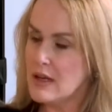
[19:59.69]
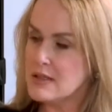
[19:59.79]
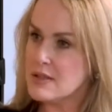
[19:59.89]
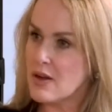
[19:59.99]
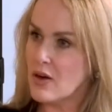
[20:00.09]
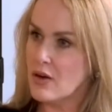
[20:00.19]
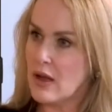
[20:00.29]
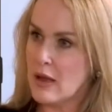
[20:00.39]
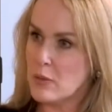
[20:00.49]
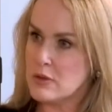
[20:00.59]
So
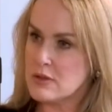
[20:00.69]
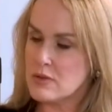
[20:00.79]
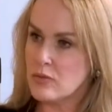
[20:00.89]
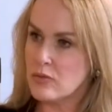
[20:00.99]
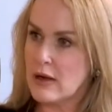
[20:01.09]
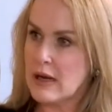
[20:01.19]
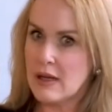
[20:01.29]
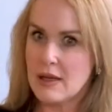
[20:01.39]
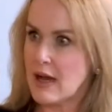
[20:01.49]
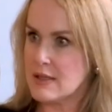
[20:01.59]
it was
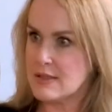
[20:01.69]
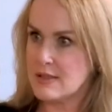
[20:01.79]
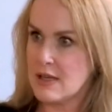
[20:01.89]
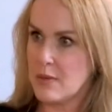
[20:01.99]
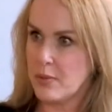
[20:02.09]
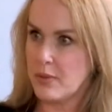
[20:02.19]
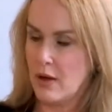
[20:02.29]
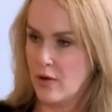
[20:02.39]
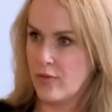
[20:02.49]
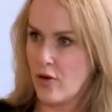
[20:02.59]
really a step
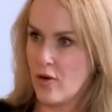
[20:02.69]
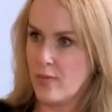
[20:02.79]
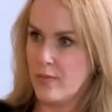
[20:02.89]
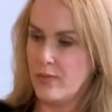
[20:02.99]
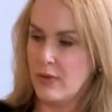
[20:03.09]
from